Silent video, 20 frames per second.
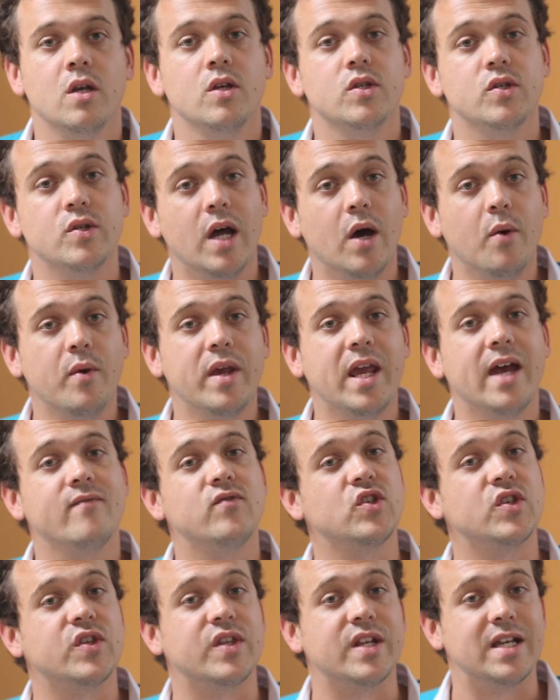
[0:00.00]
So now we have
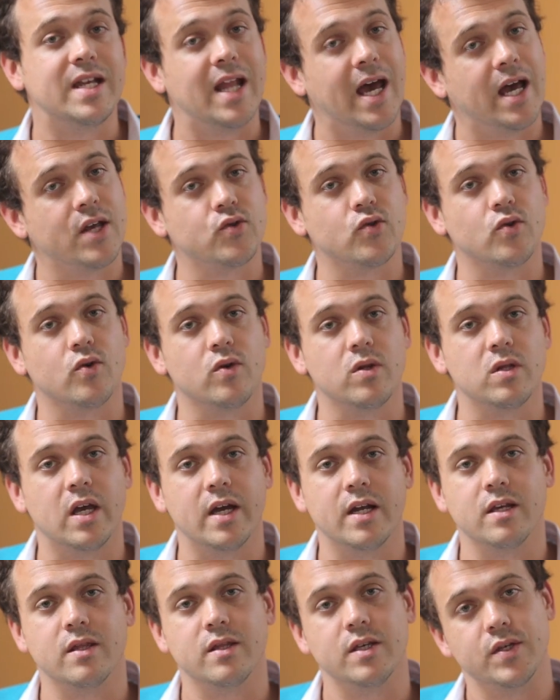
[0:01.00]
just the natural
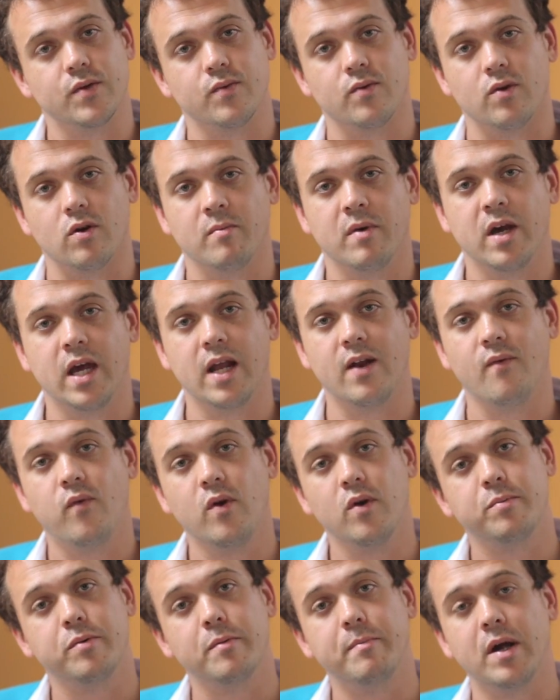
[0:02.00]
light in this room. And if
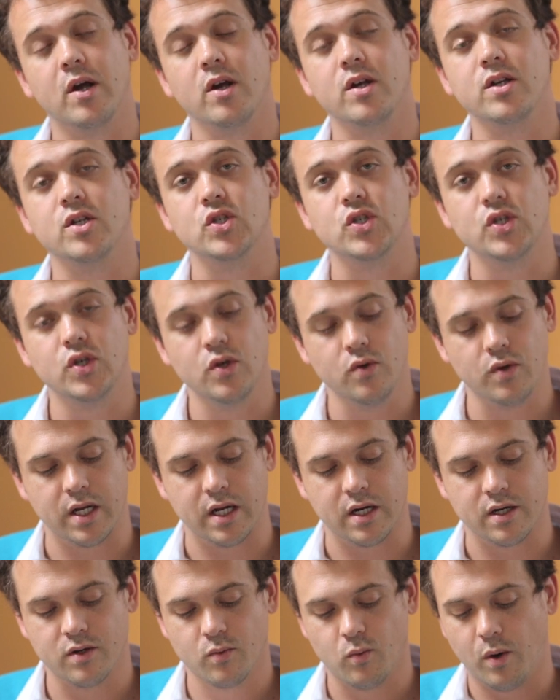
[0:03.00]
we were preparing to shoot
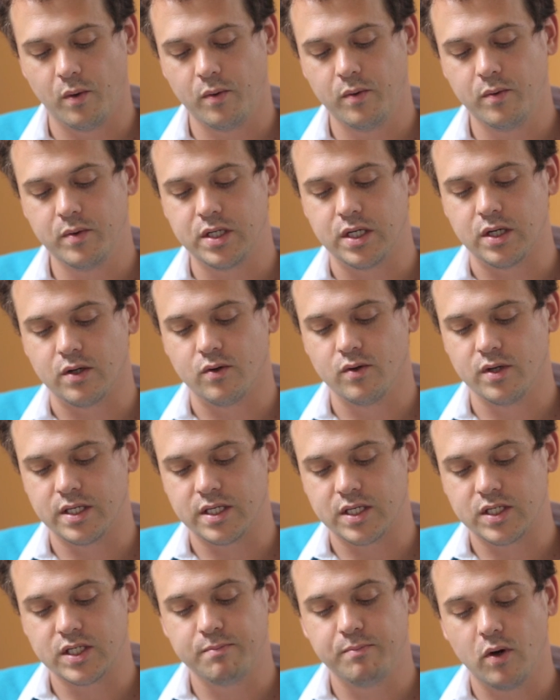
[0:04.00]
here, what we would do is
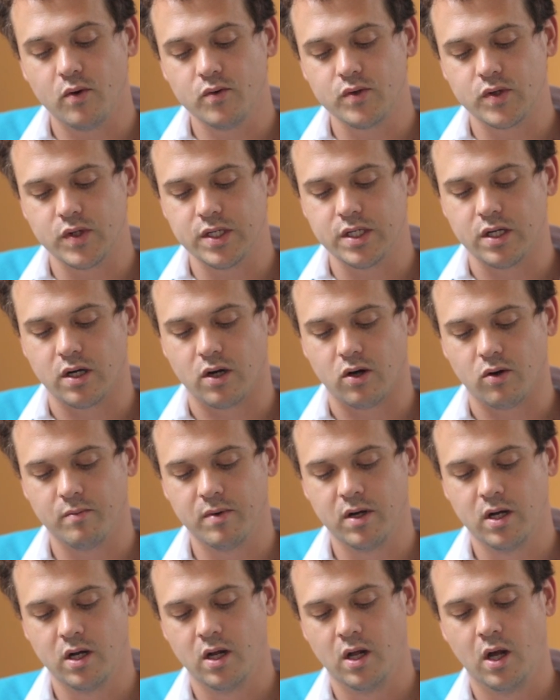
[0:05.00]
expose the
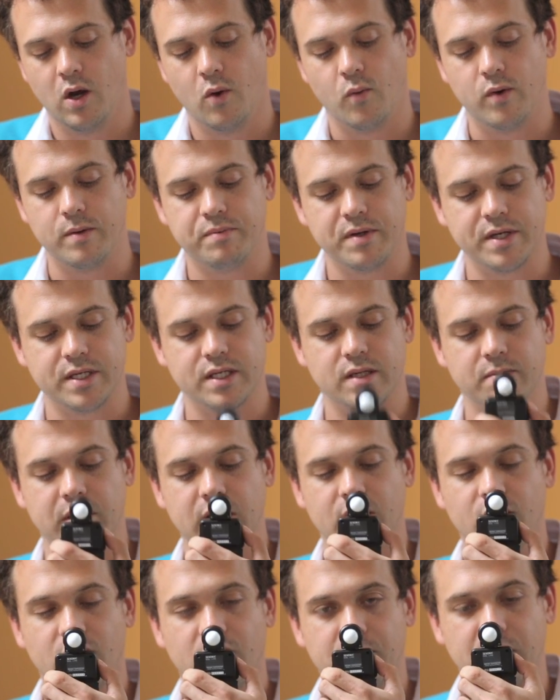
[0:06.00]
dome. We'd place the
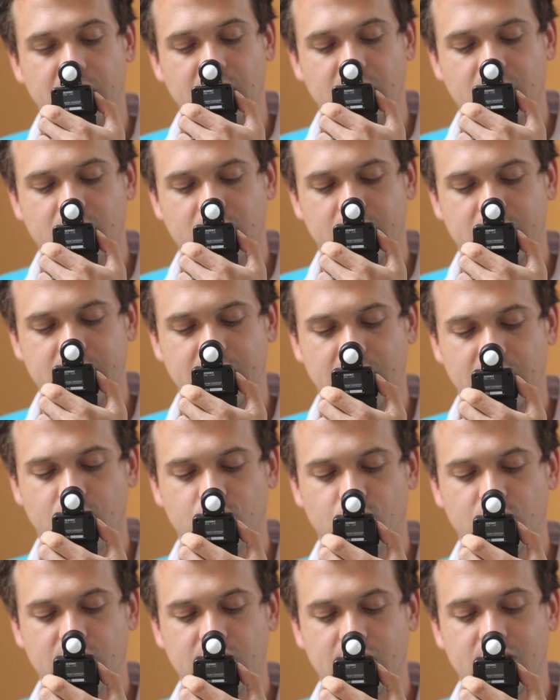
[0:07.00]
meter at me and take a
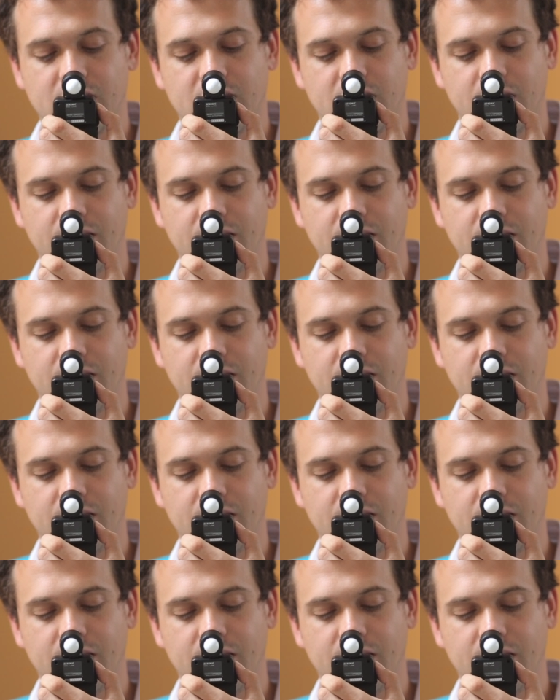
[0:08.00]
reading.